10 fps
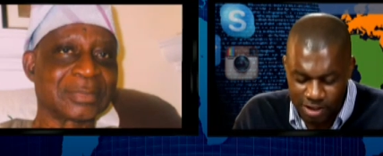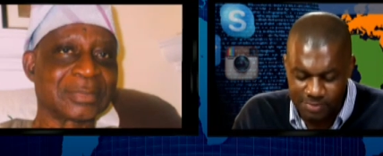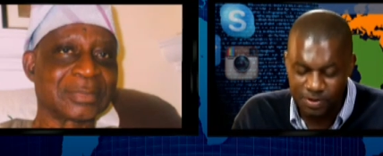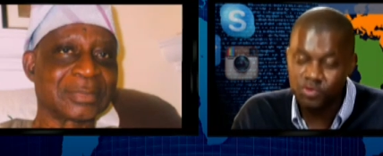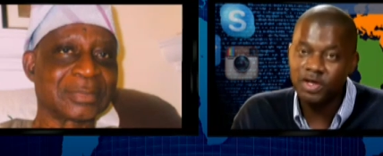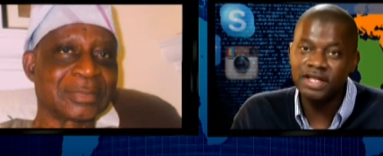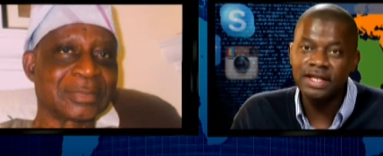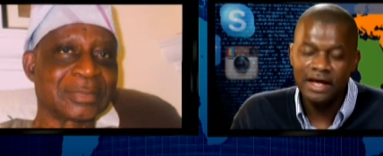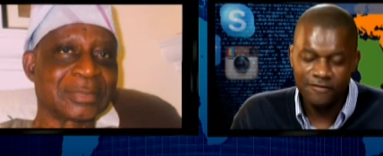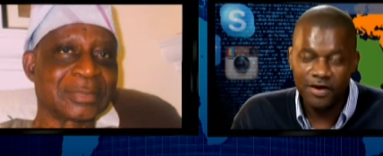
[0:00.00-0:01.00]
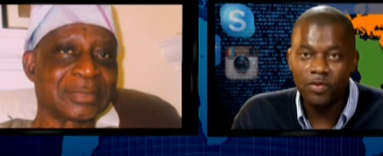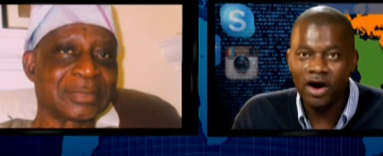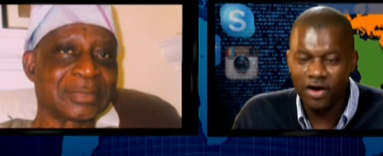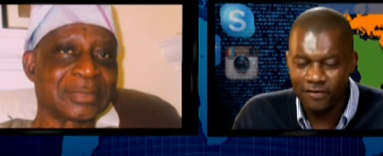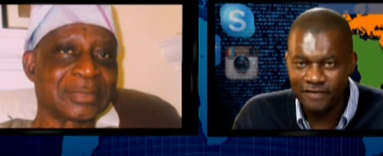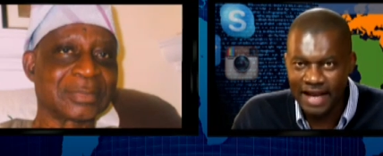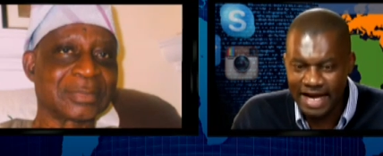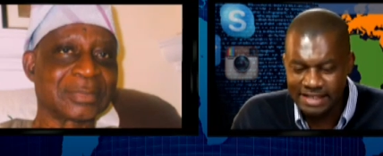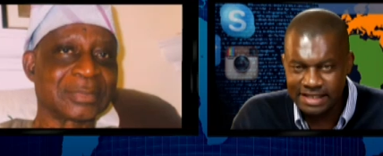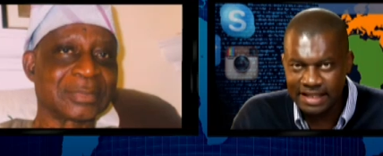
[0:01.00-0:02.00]
Speaker 1: between February of
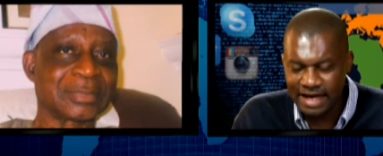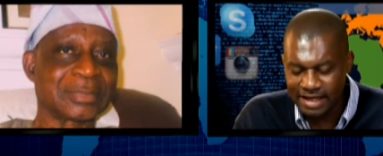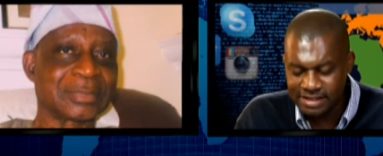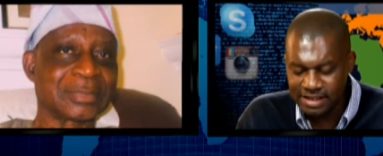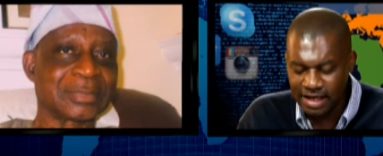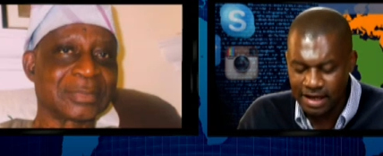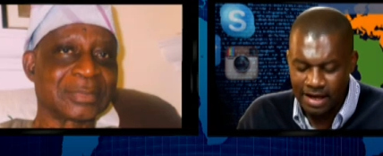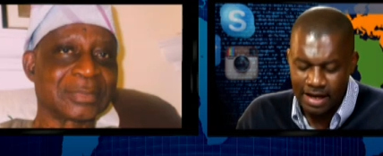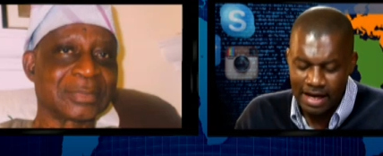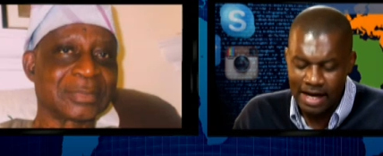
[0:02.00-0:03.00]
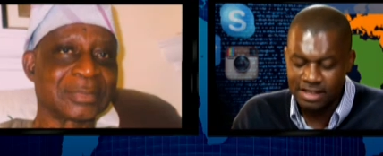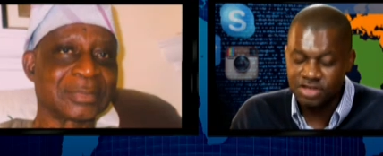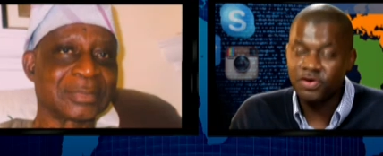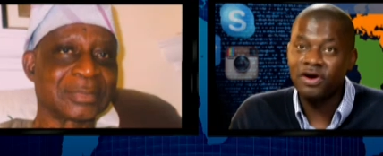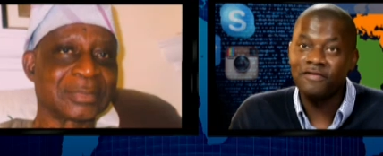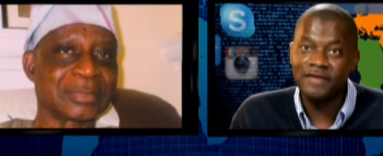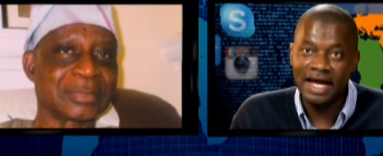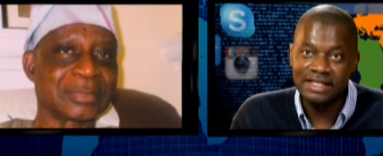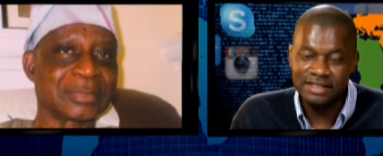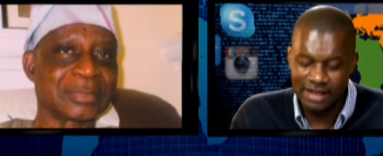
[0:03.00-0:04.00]
1990 and January of
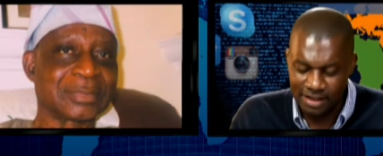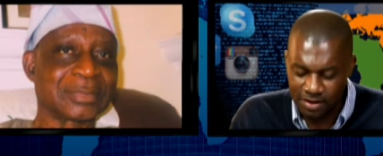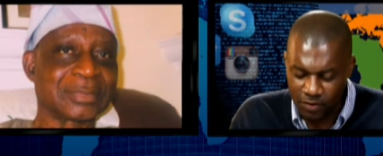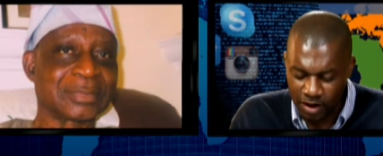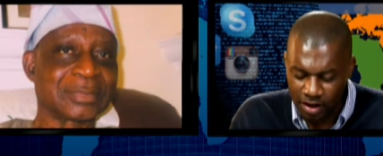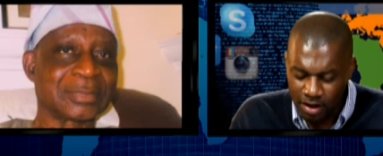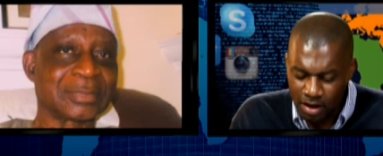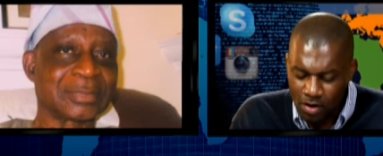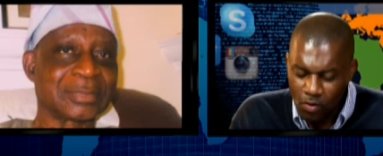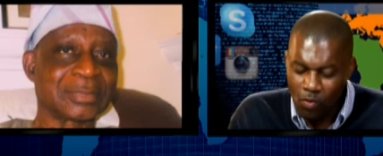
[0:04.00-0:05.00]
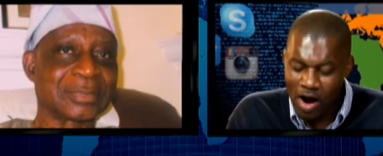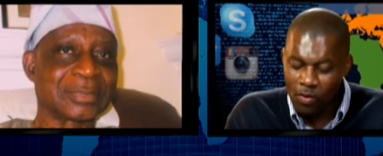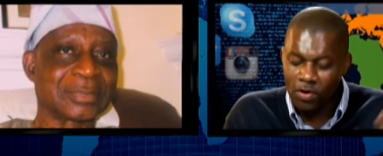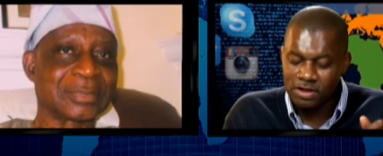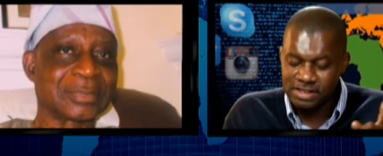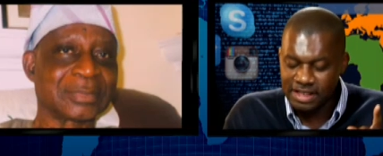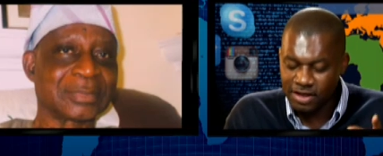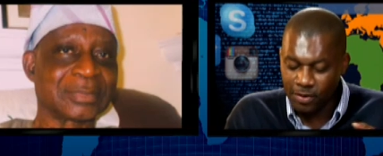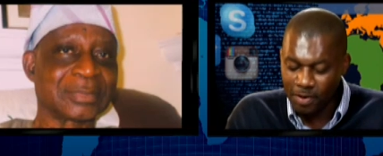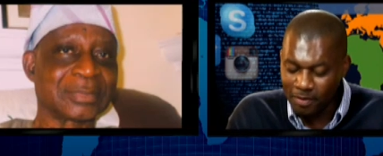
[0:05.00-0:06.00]
1993. One was in the
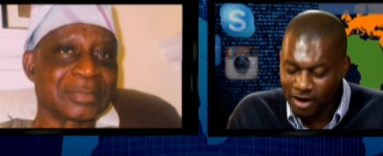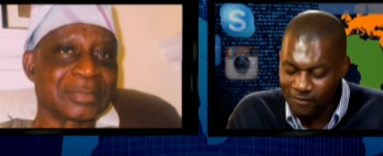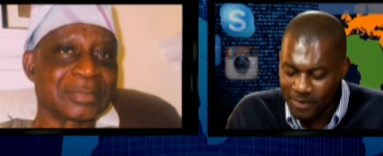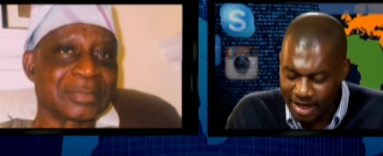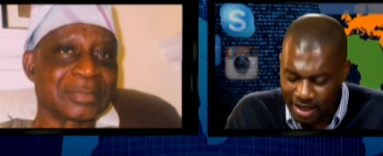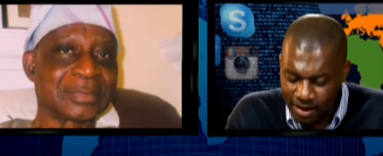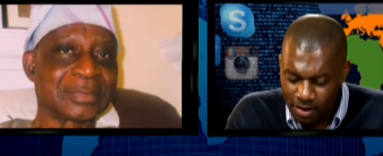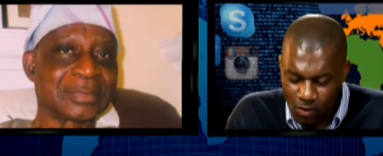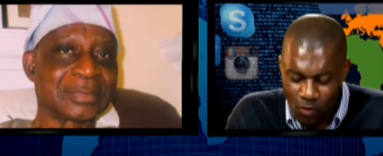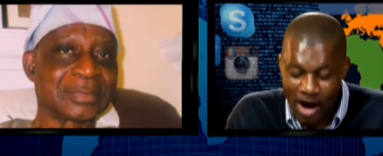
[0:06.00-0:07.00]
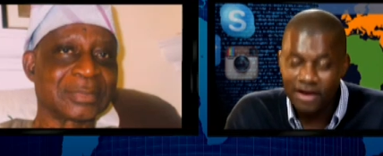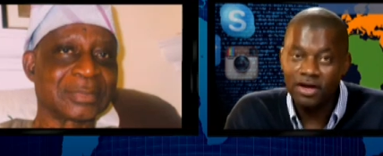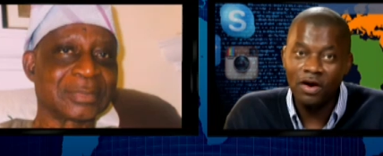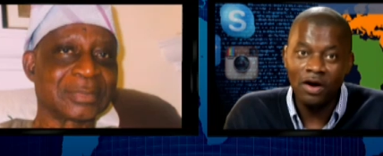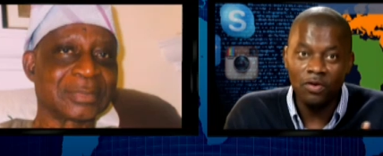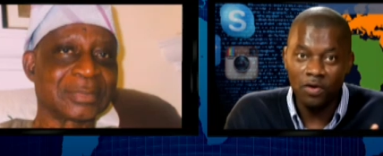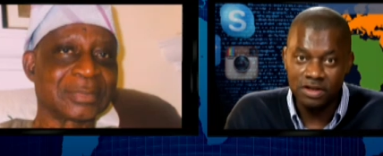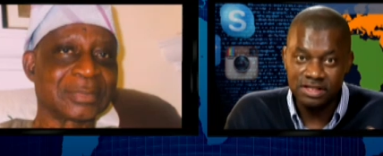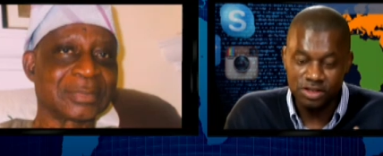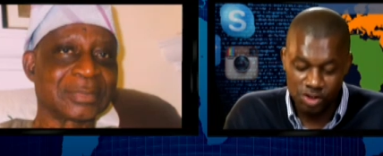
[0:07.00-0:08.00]
Republic of Benin, while the other one was
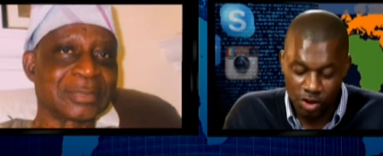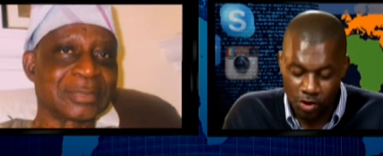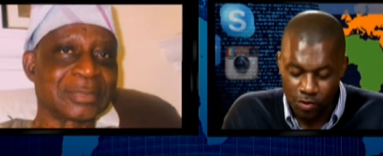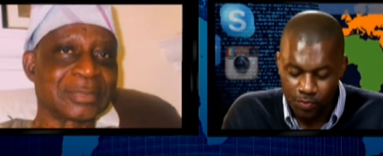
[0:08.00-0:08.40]
in Togo.